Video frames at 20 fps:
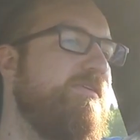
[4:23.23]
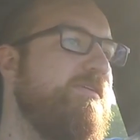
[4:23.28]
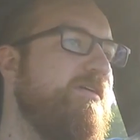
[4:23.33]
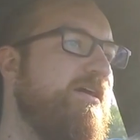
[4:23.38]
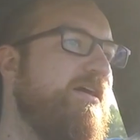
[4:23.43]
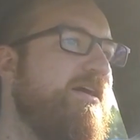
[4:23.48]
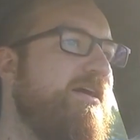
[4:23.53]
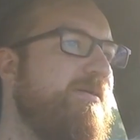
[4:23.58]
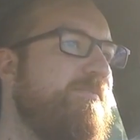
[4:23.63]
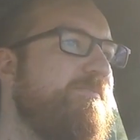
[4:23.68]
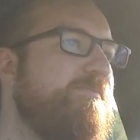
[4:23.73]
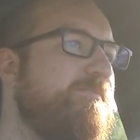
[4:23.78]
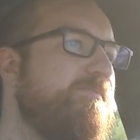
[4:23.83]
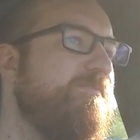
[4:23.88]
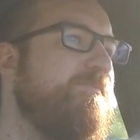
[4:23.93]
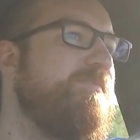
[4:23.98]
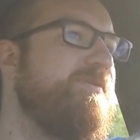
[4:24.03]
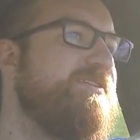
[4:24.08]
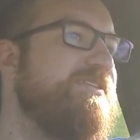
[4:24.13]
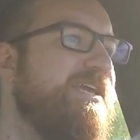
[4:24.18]

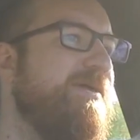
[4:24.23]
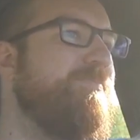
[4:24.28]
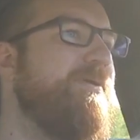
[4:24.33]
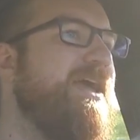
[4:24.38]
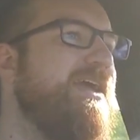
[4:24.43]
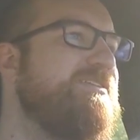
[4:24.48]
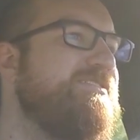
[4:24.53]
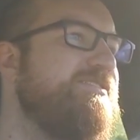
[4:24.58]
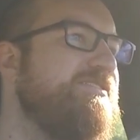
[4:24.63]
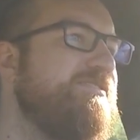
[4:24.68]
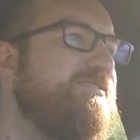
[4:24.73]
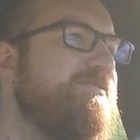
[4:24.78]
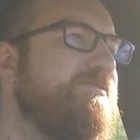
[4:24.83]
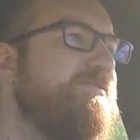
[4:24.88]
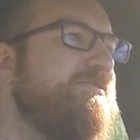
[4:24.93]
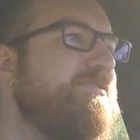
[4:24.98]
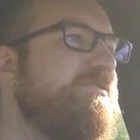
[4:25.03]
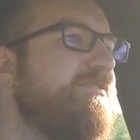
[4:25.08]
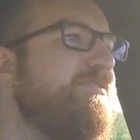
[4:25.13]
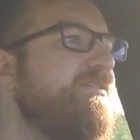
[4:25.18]
But to get back
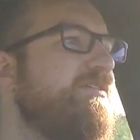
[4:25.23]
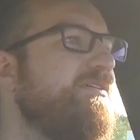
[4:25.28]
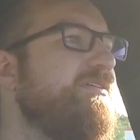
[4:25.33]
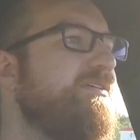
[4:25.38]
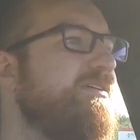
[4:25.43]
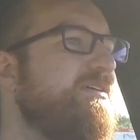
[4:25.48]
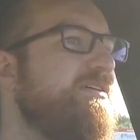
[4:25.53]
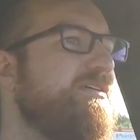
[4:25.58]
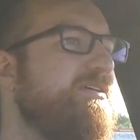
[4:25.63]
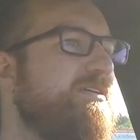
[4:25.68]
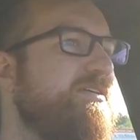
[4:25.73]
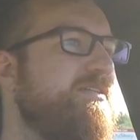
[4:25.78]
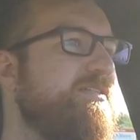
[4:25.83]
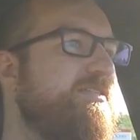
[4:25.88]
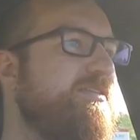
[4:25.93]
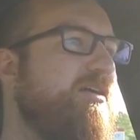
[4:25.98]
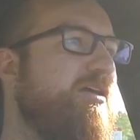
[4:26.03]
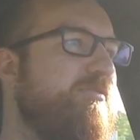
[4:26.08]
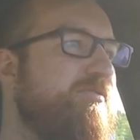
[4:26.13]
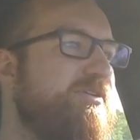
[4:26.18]
to
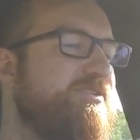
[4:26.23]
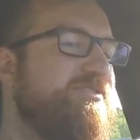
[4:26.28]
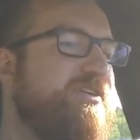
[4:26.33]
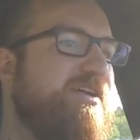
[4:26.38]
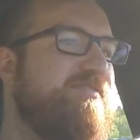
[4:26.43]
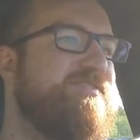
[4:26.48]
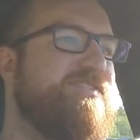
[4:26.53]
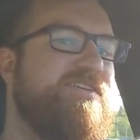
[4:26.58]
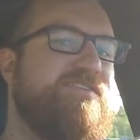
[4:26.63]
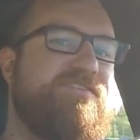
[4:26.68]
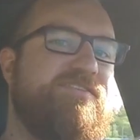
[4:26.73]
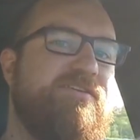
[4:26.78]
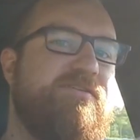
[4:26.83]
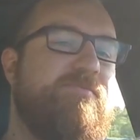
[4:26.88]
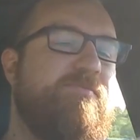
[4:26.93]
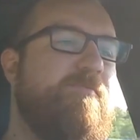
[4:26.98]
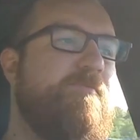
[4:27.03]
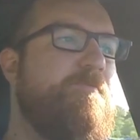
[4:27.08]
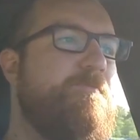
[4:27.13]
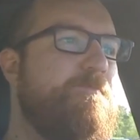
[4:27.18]
the all-wheel drive
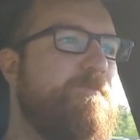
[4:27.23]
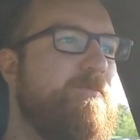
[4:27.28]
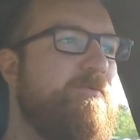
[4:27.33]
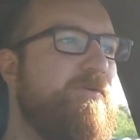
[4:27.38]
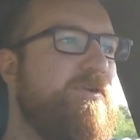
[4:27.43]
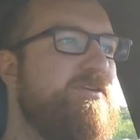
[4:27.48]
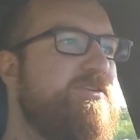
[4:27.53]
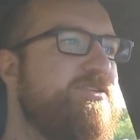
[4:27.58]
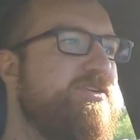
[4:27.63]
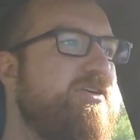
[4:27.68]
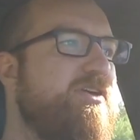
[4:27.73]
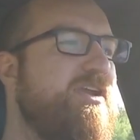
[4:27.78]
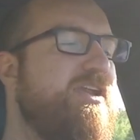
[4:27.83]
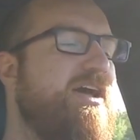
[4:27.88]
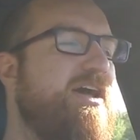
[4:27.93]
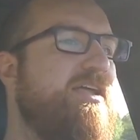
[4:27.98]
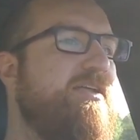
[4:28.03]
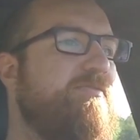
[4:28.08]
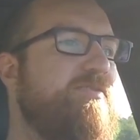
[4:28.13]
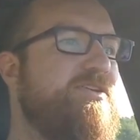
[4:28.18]
system, when you turn
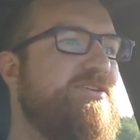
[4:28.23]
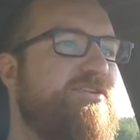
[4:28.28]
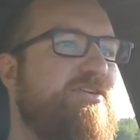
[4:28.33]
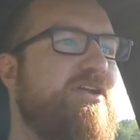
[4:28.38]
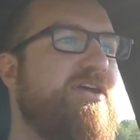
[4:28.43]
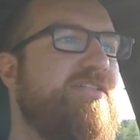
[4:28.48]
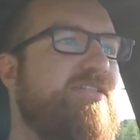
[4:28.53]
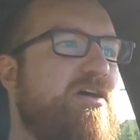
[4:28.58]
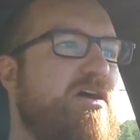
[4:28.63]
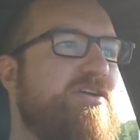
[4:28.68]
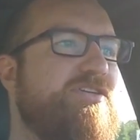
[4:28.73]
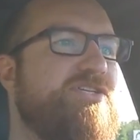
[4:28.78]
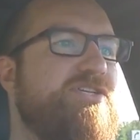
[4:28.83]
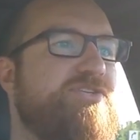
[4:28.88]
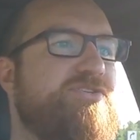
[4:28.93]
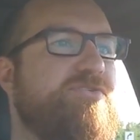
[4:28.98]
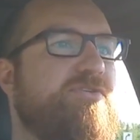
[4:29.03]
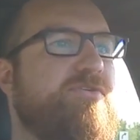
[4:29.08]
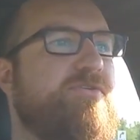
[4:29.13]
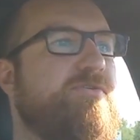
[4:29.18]
on launch
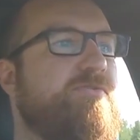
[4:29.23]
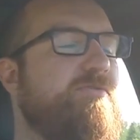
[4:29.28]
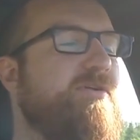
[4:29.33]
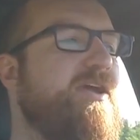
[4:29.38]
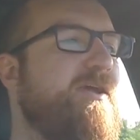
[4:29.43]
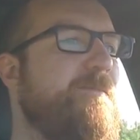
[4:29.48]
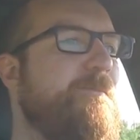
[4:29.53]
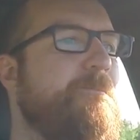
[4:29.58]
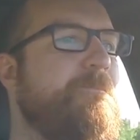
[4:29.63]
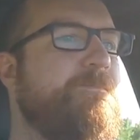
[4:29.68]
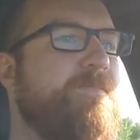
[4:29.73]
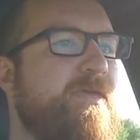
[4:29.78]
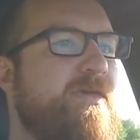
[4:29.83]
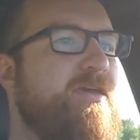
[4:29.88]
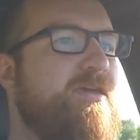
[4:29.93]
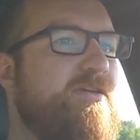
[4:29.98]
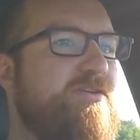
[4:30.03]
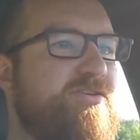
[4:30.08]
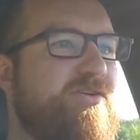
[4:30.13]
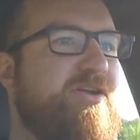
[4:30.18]
control, right?
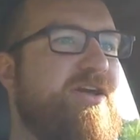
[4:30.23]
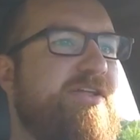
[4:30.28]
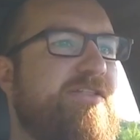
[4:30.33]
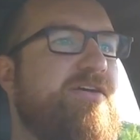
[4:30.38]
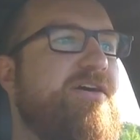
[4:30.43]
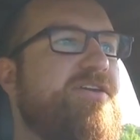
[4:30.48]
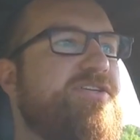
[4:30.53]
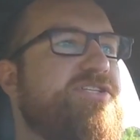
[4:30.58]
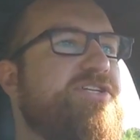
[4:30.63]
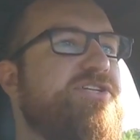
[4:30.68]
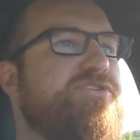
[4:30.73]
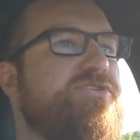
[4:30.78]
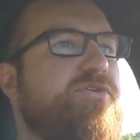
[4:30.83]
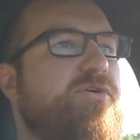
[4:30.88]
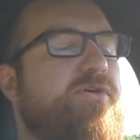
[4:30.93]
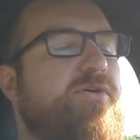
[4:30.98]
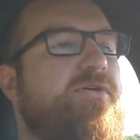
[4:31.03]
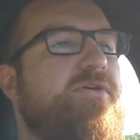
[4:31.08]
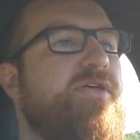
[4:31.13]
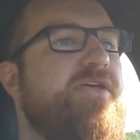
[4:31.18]
You turn on launch
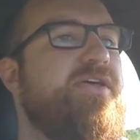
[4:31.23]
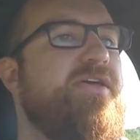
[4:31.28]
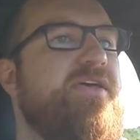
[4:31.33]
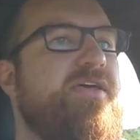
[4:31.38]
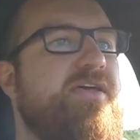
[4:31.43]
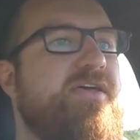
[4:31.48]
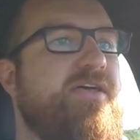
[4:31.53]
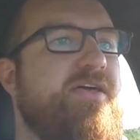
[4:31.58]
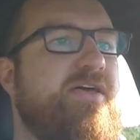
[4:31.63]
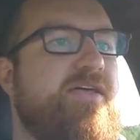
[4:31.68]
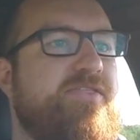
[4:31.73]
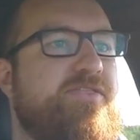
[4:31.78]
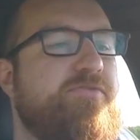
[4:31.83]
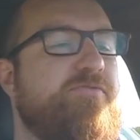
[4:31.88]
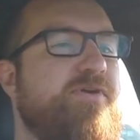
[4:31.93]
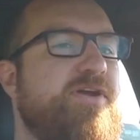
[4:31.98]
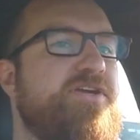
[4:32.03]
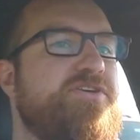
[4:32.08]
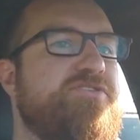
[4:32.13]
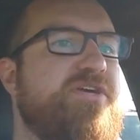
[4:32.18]
control,
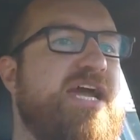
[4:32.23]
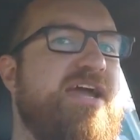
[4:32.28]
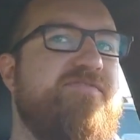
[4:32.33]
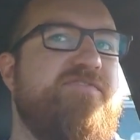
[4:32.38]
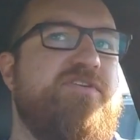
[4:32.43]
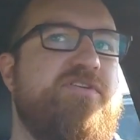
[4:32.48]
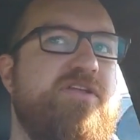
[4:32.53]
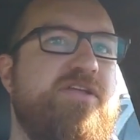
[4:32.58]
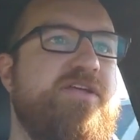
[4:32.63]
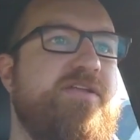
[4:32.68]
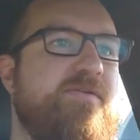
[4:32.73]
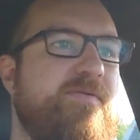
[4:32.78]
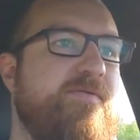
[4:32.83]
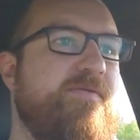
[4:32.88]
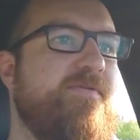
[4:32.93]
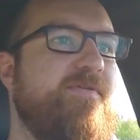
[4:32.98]
the rear drive unit